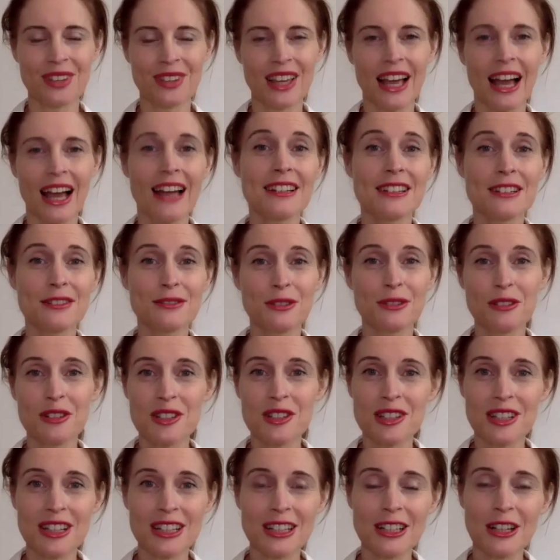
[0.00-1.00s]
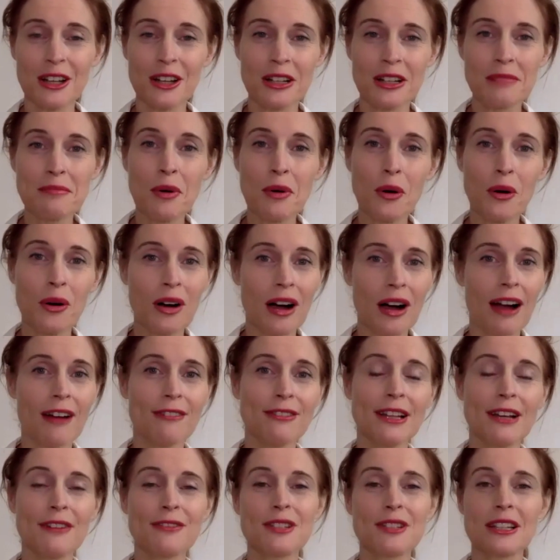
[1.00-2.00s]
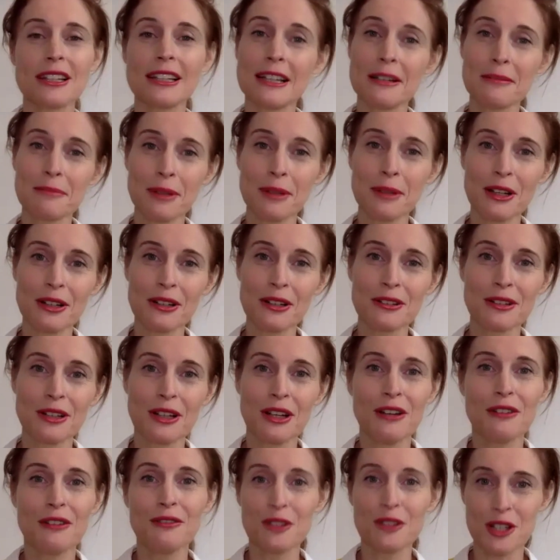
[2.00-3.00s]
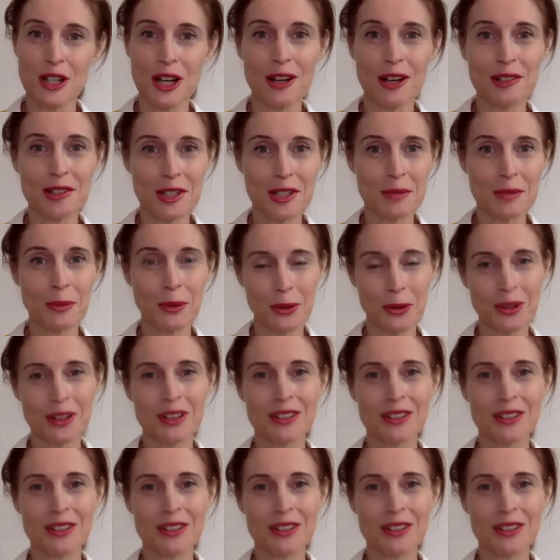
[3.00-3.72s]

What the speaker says: And if you're interested in learning more, I've left the link below for Giles's book.